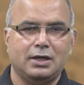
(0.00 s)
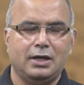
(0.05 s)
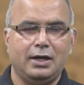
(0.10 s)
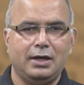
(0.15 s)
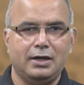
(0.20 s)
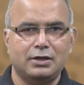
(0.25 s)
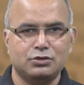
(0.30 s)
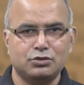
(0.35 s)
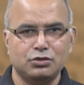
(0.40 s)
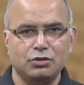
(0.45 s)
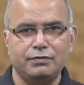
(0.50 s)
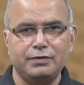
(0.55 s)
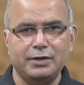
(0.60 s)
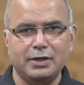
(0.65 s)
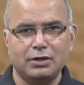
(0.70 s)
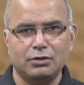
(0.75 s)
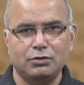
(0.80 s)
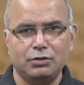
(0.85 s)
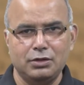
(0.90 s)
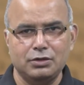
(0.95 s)
And so we
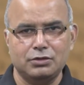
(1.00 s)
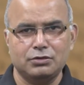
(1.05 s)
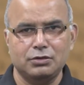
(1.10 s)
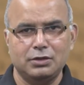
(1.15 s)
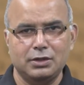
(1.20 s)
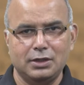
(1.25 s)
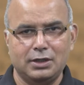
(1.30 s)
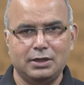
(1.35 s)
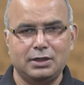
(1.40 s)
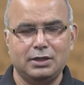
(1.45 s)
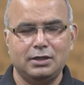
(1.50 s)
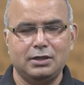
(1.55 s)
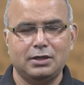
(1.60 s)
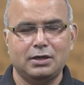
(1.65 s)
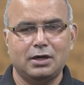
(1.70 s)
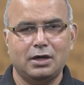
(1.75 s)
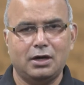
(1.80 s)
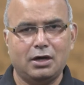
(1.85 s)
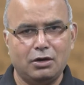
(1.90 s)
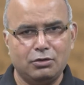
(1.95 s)
are going to learn
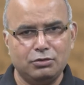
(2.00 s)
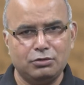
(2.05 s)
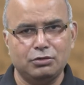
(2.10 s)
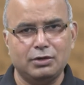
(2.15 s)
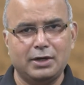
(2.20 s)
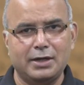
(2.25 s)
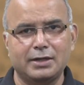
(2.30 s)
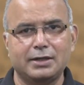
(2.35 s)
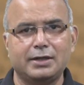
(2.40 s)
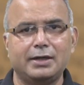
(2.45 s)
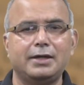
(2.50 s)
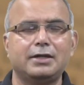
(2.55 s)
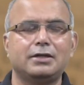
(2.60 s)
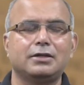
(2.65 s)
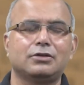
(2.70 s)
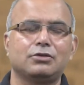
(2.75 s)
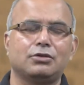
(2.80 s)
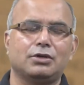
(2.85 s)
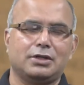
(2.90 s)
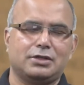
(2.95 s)
how to write great
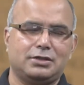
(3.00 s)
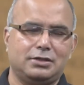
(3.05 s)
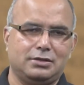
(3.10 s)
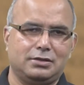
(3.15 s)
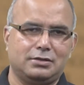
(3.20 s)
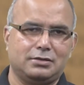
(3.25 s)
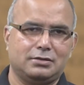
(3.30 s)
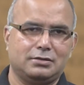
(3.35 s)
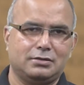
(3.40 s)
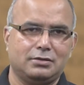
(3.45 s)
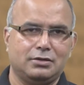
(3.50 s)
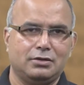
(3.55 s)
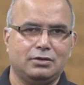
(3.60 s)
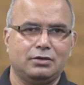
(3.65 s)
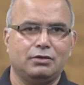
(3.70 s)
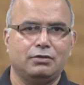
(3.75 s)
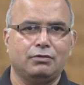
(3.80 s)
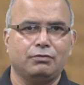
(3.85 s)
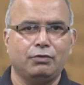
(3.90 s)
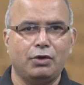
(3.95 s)
introductions.
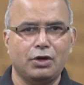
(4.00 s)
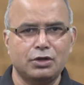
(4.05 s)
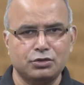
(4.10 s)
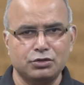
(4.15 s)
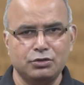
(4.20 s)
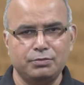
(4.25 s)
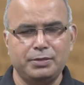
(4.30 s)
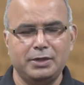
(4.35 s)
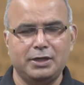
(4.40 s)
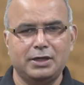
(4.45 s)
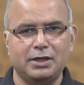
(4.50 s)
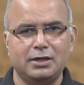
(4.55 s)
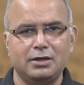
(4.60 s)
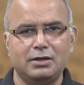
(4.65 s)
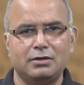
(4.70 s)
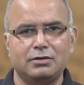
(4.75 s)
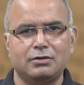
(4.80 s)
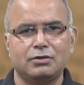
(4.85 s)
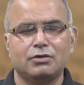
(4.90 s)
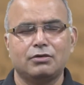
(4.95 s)
What should be
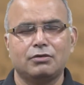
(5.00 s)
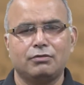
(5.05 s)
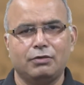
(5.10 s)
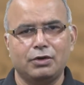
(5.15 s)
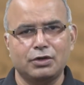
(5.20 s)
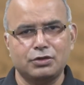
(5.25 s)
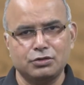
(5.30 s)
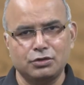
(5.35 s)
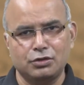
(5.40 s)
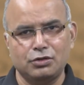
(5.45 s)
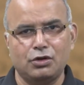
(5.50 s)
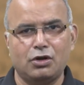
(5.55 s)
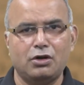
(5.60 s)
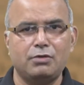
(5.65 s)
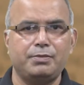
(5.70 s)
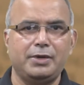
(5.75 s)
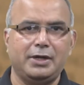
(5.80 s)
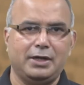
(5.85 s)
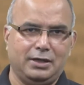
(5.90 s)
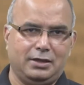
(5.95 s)
done, what should
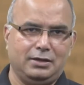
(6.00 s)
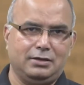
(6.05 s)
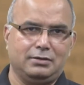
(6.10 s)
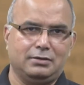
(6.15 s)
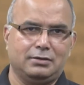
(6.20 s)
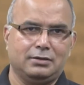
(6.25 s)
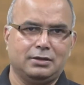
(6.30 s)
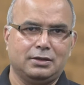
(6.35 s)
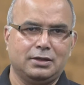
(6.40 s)
not be done.